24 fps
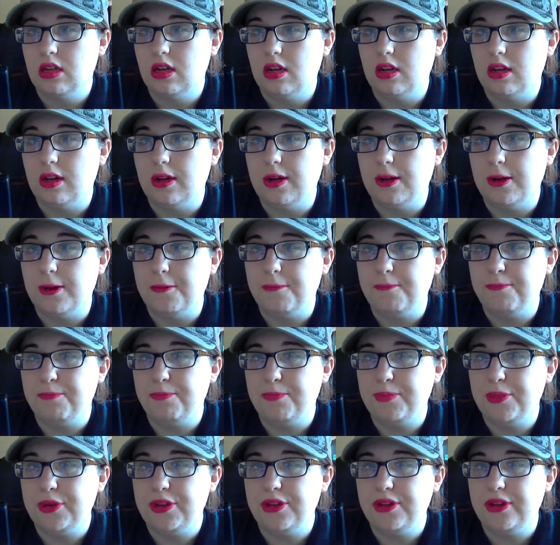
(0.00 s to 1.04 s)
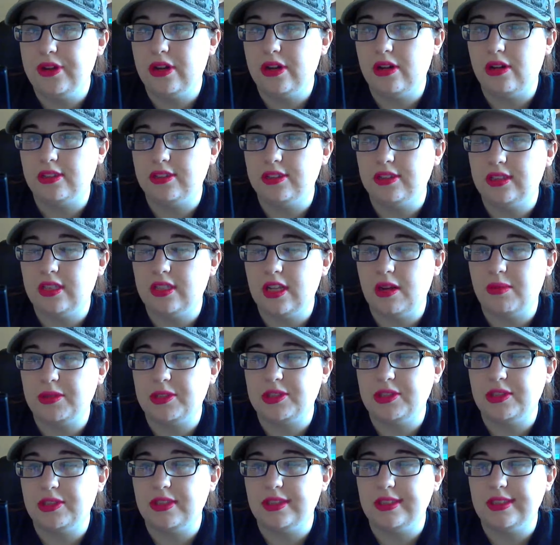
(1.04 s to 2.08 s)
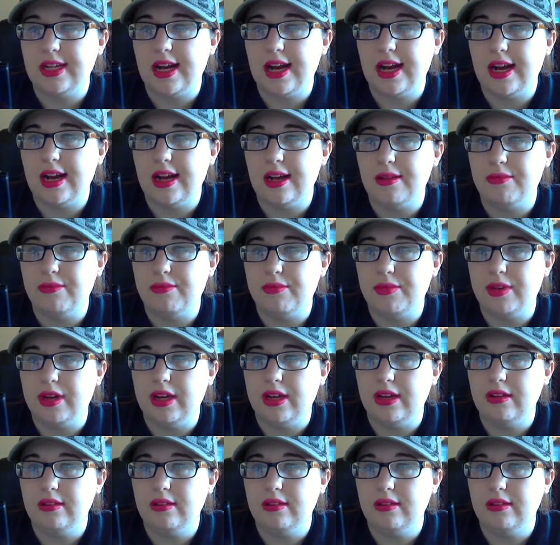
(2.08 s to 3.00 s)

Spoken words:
but you can also set up a certain time, but